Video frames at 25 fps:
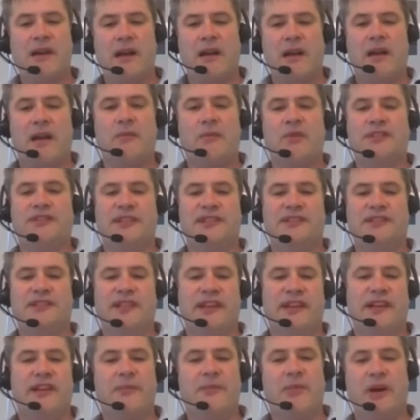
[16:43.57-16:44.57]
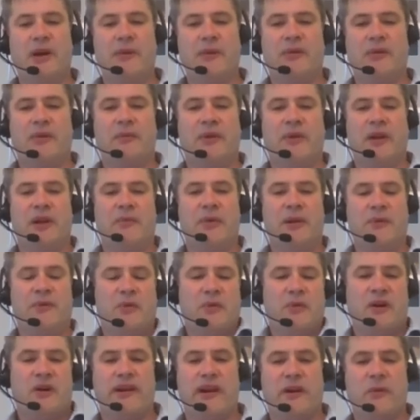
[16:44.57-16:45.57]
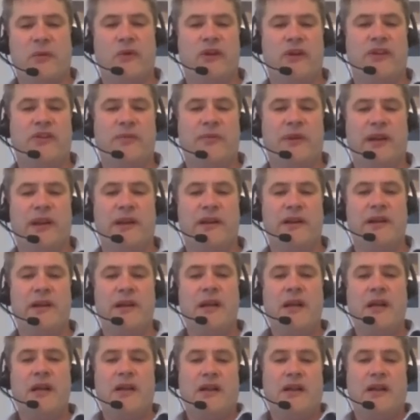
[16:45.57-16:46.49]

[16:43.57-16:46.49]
And I'm also seeing the purple you know people working with me.